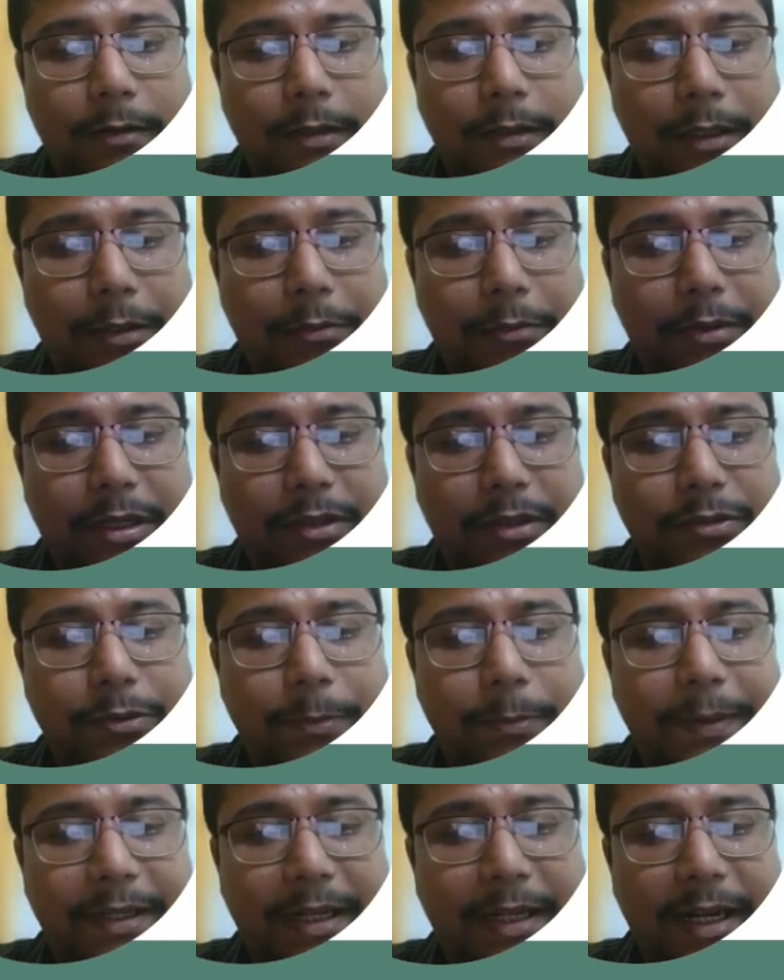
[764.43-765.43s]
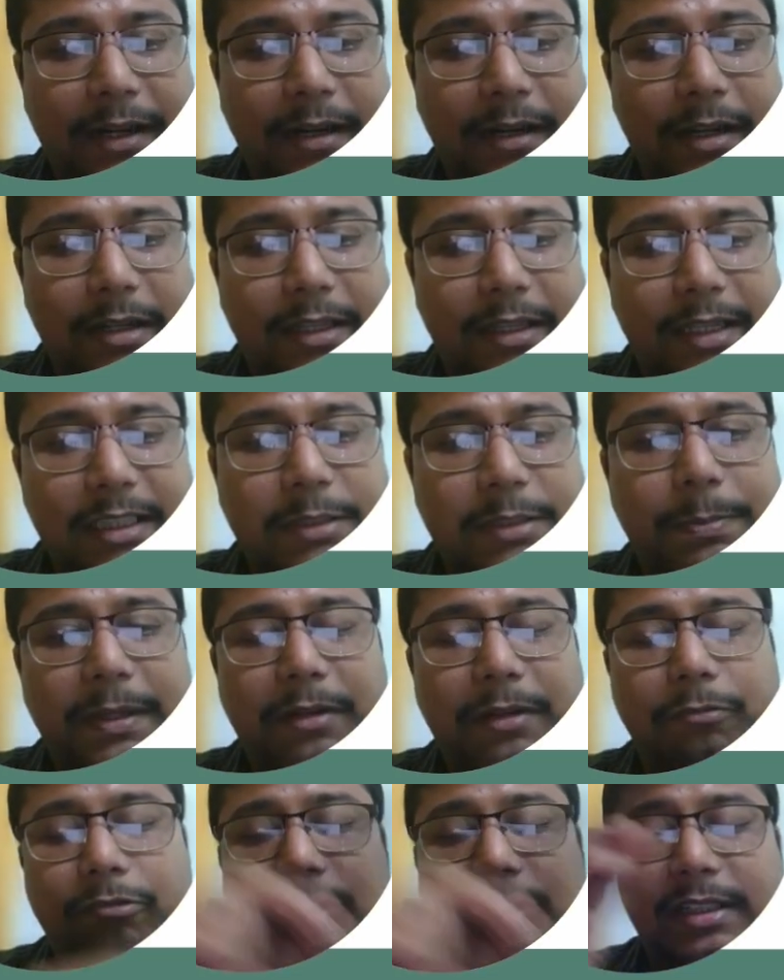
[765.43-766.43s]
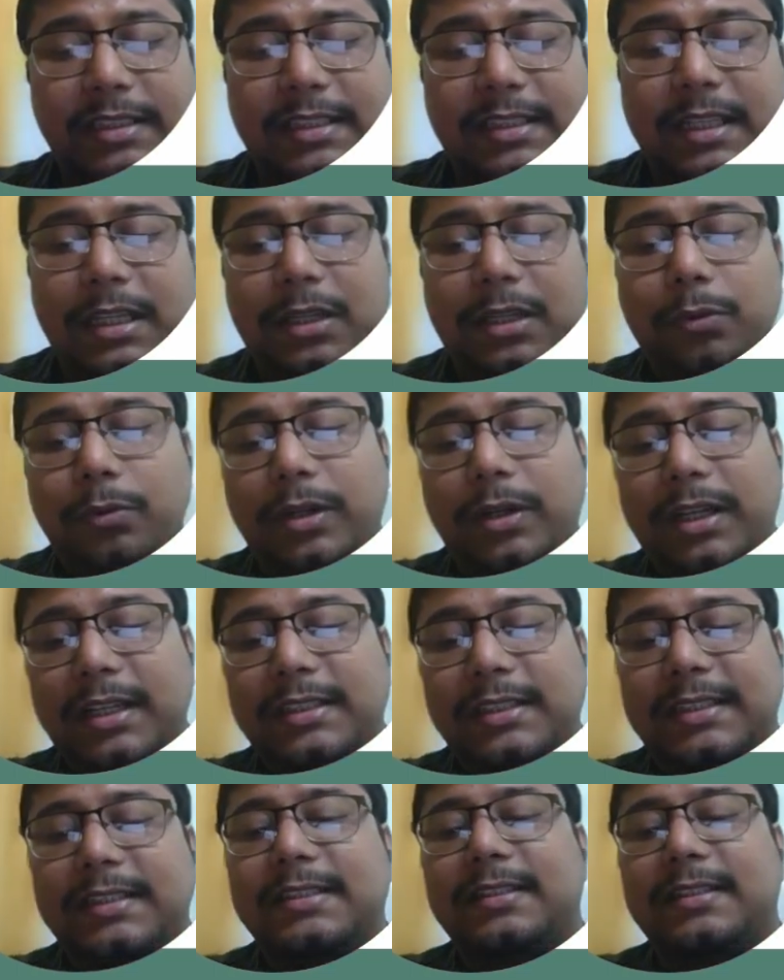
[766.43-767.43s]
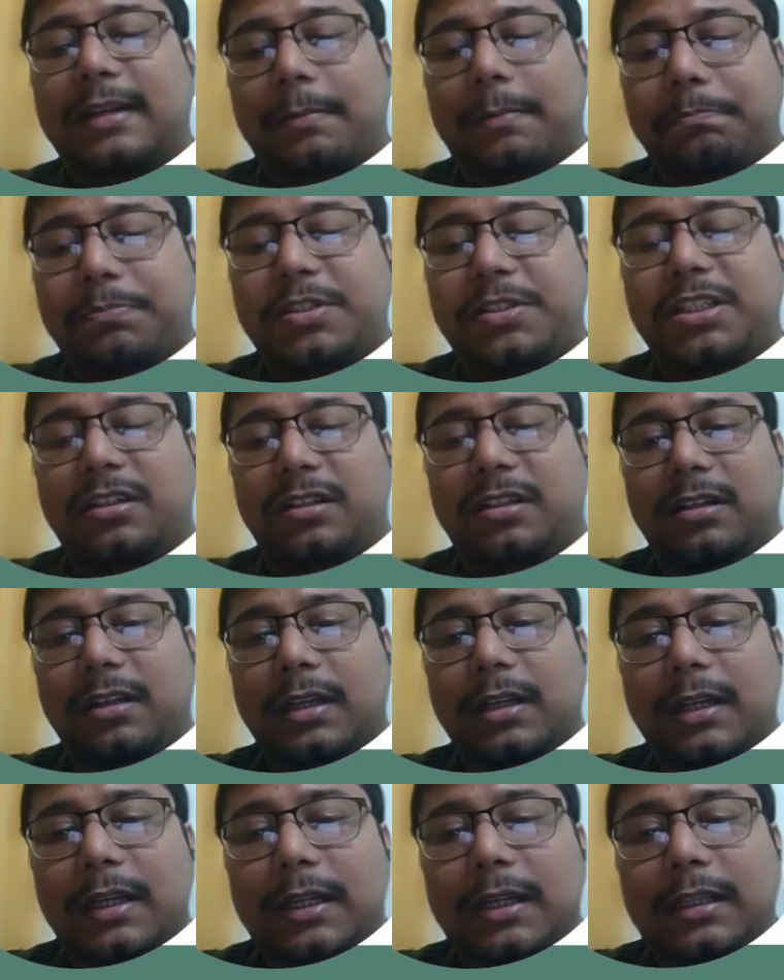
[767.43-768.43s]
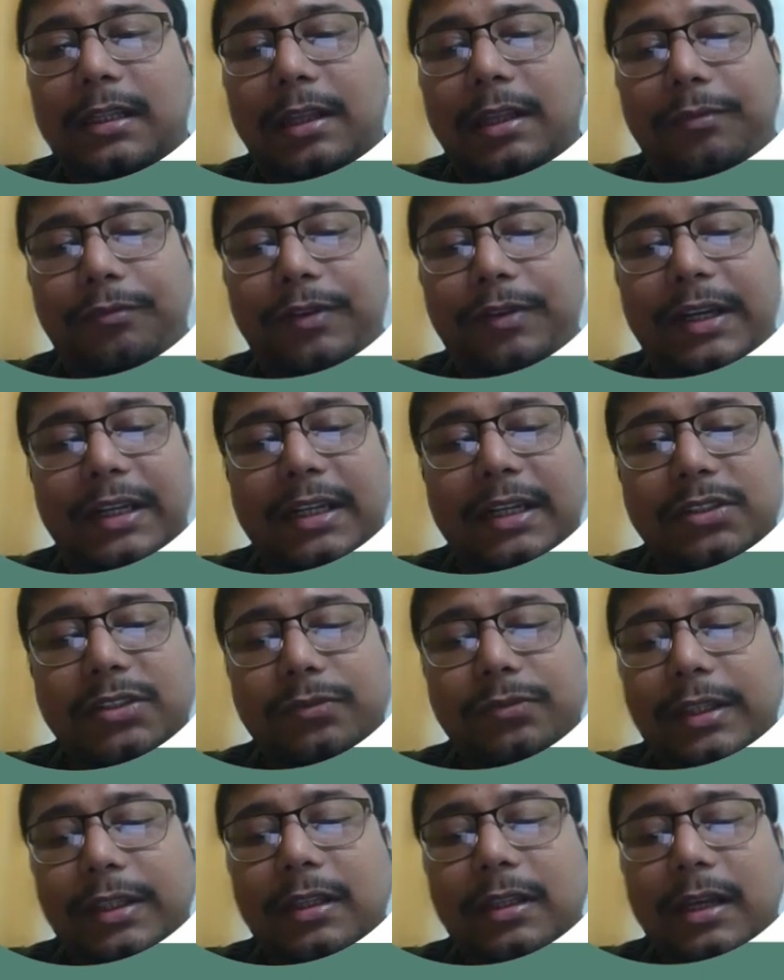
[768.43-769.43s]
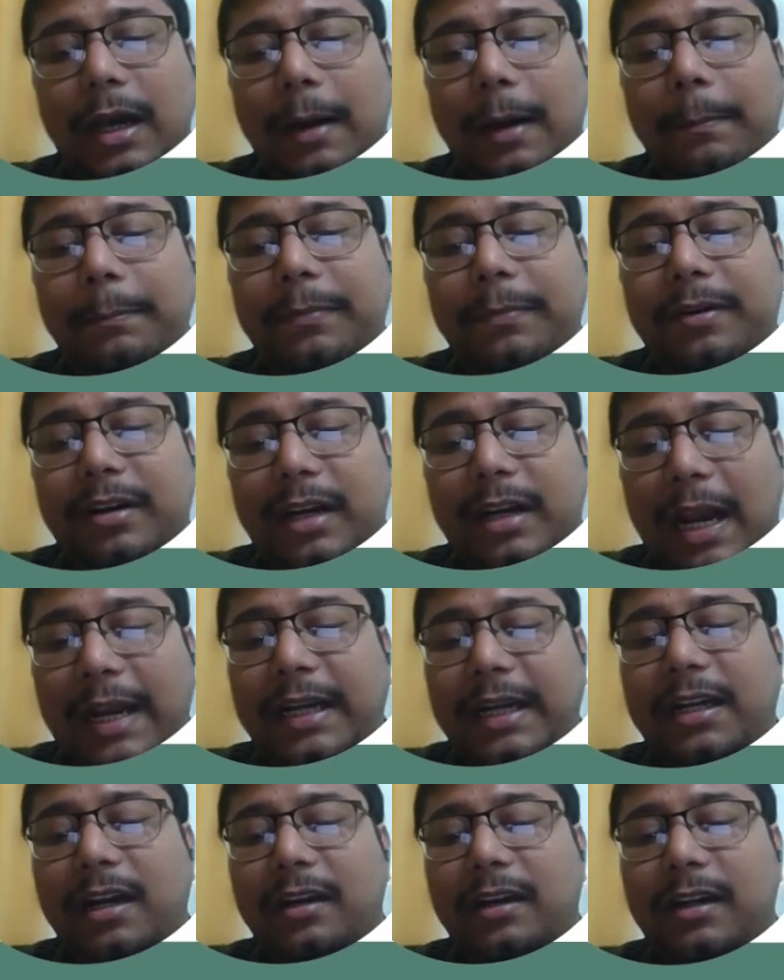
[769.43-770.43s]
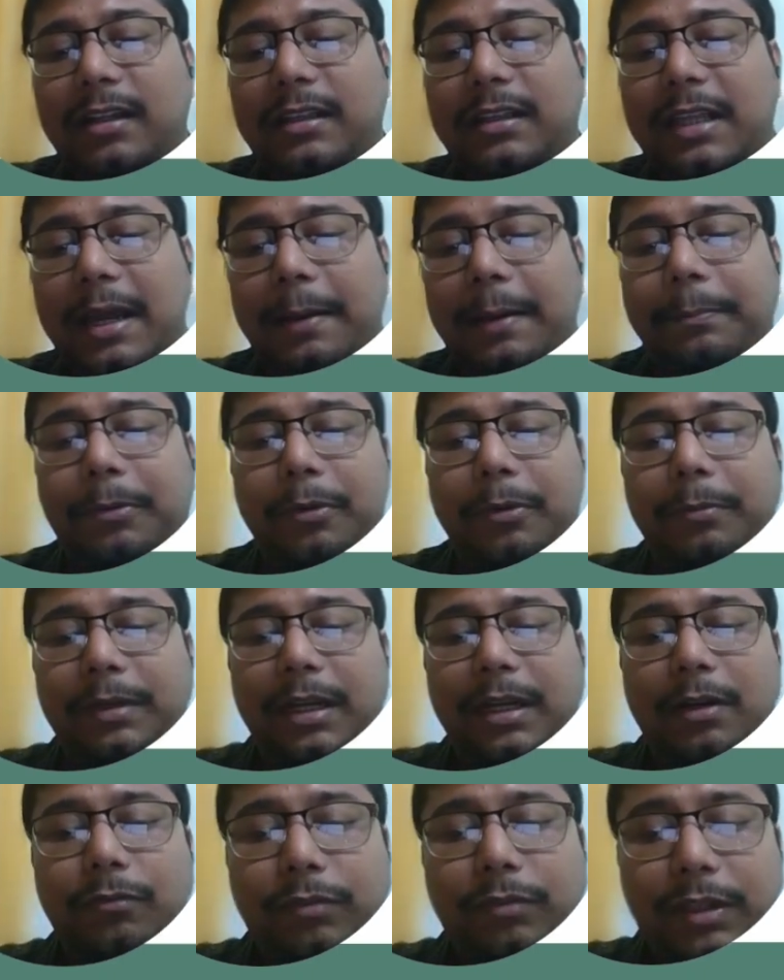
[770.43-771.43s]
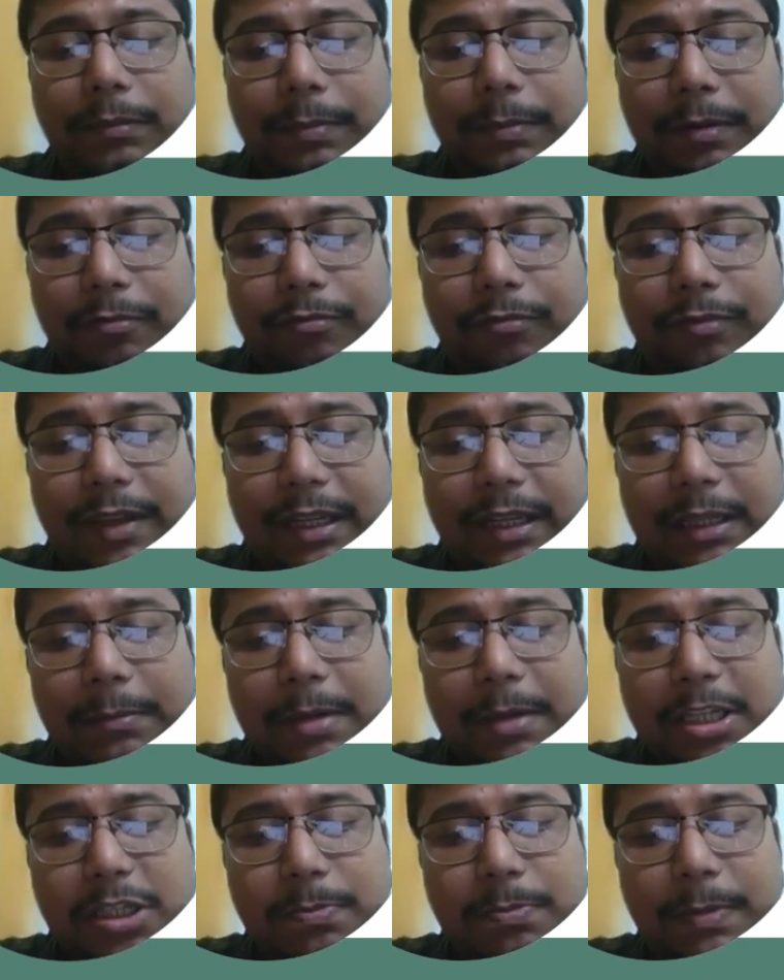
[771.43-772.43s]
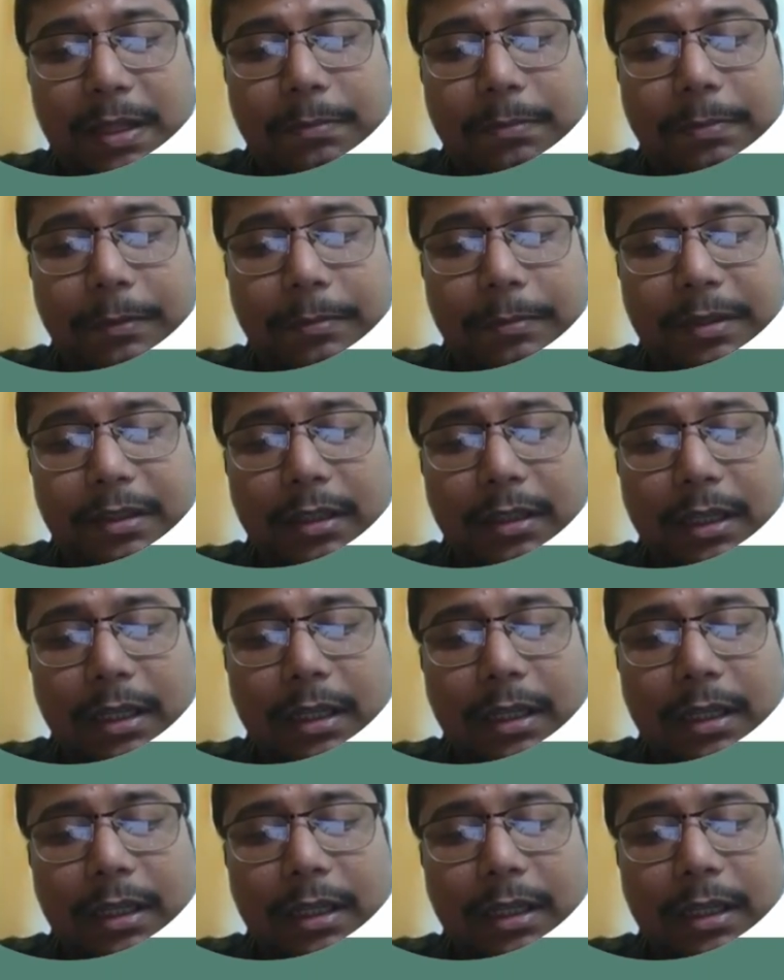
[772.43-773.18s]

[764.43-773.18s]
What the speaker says: Uterus will be tender, yes, but once the uterus has ruptured, the fetus will come right under the abdomen and will be very much palpable.